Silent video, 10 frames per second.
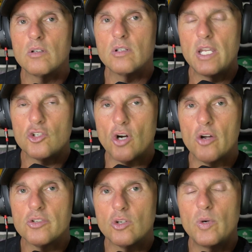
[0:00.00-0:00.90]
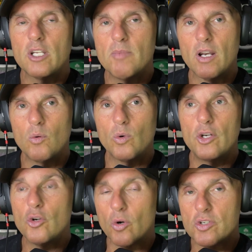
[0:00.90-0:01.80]
King Charles and Queen Camilla, were in
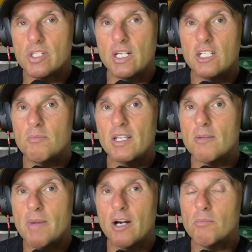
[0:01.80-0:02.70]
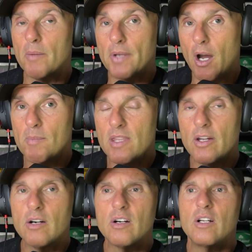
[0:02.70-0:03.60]
New York City to meet the Mayor Mamdani
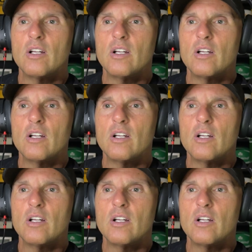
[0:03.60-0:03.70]
there,